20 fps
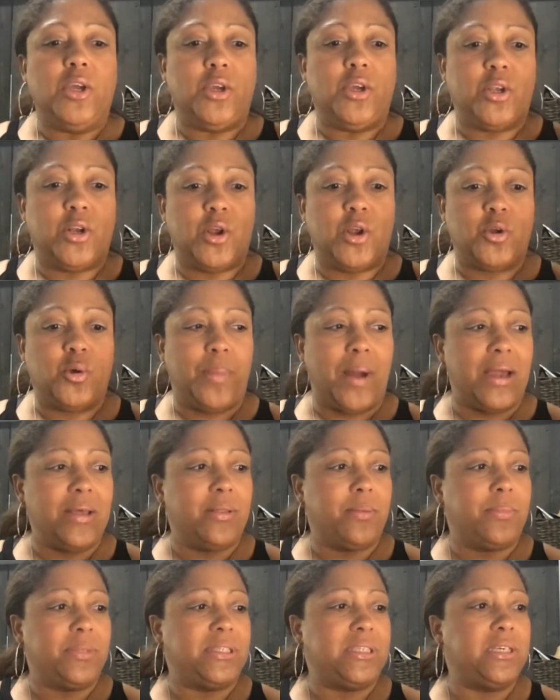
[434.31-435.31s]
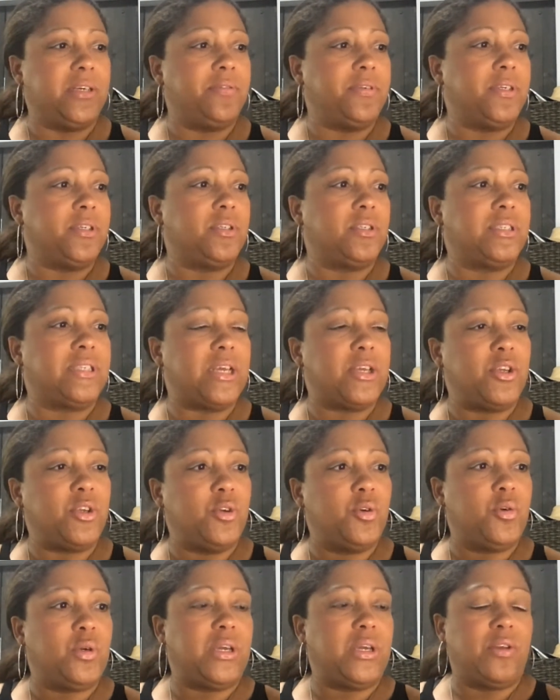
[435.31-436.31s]
you buy the materials, that
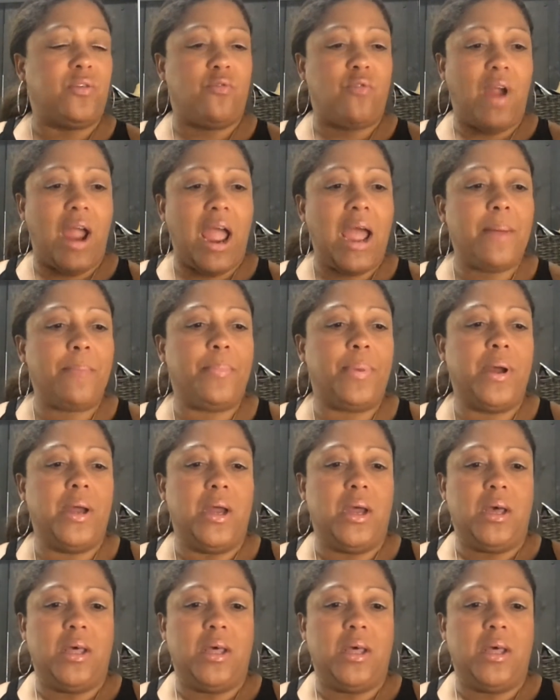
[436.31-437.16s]
you can wrap